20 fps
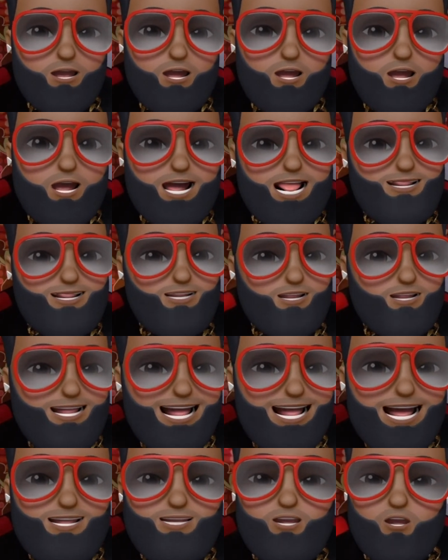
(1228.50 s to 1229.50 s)
I said,
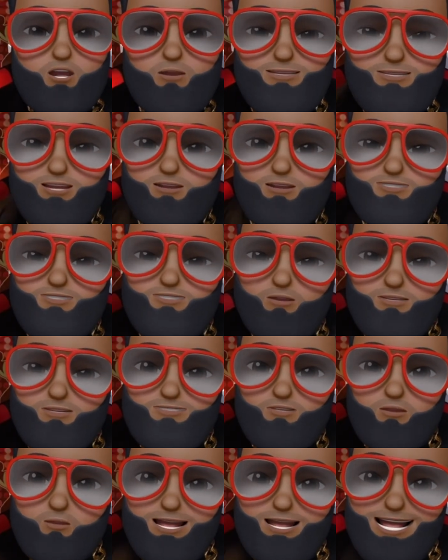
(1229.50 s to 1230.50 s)
I know Miss
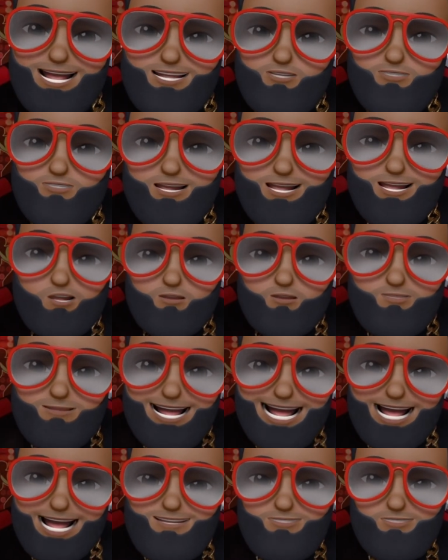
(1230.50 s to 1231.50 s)
Fufu ain't trying to
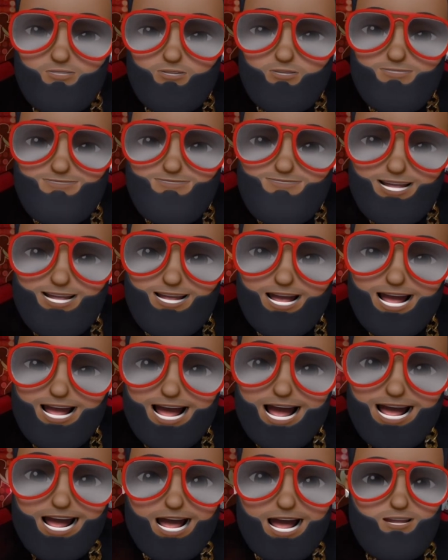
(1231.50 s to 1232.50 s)
spaz on me.
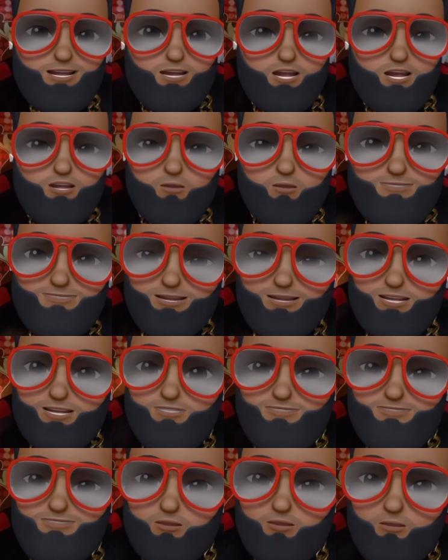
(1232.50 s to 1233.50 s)
I know Miss
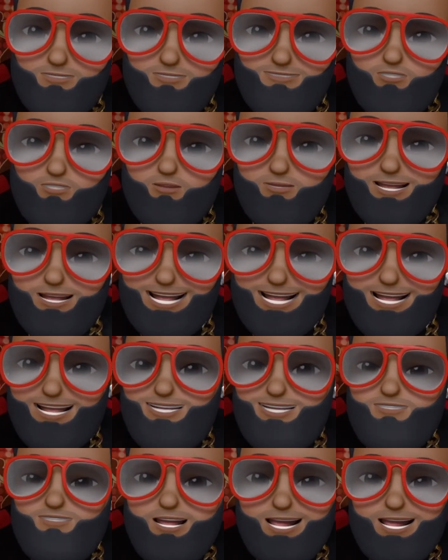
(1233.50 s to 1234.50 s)
Fufu ain't
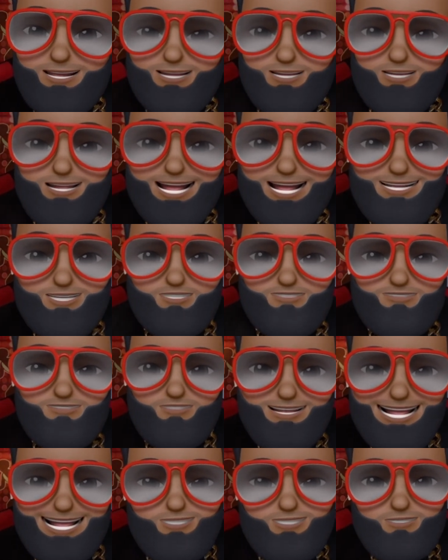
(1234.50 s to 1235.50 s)
trying to like
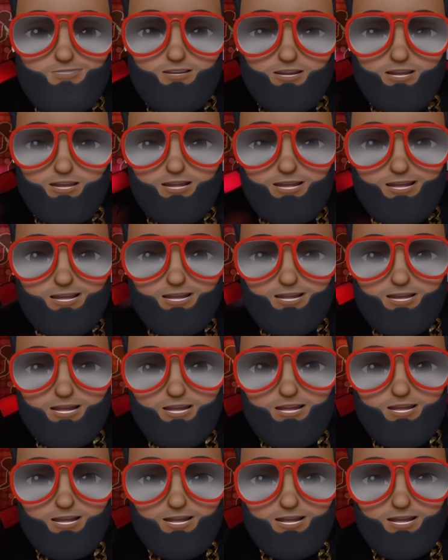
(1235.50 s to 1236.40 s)
flex on a nigga.